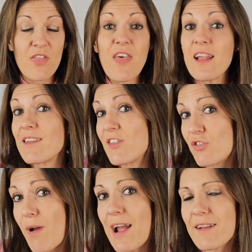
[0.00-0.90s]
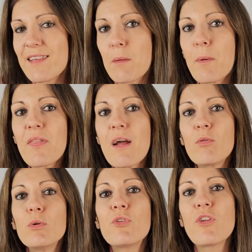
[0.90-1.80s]
They're distracting, but they're
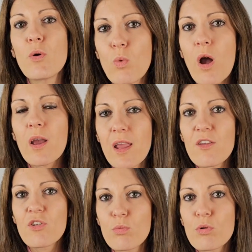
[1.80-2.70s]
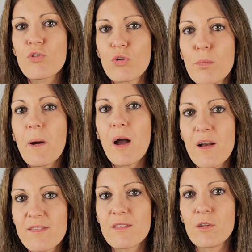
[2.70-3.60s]
also working towards your
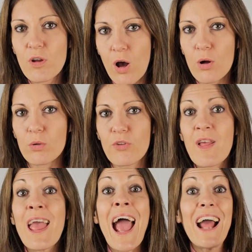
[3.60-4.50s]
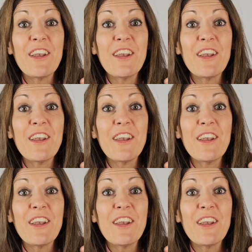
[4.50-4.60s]
personal goals. And